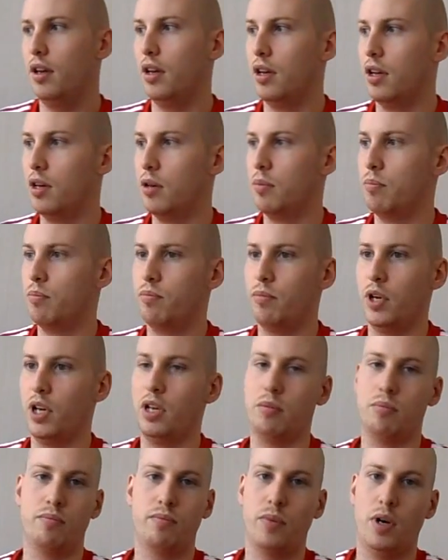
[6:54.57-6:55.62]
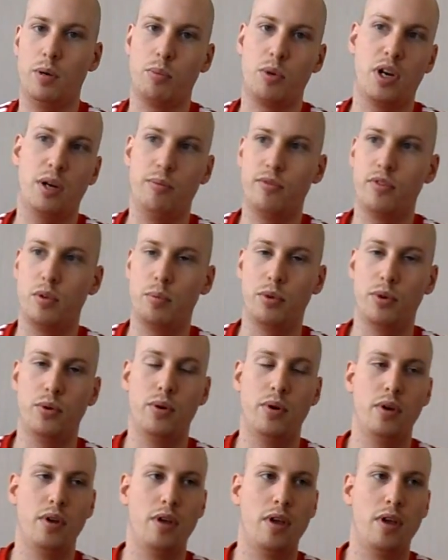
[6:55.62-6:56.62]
and I'm comfortable.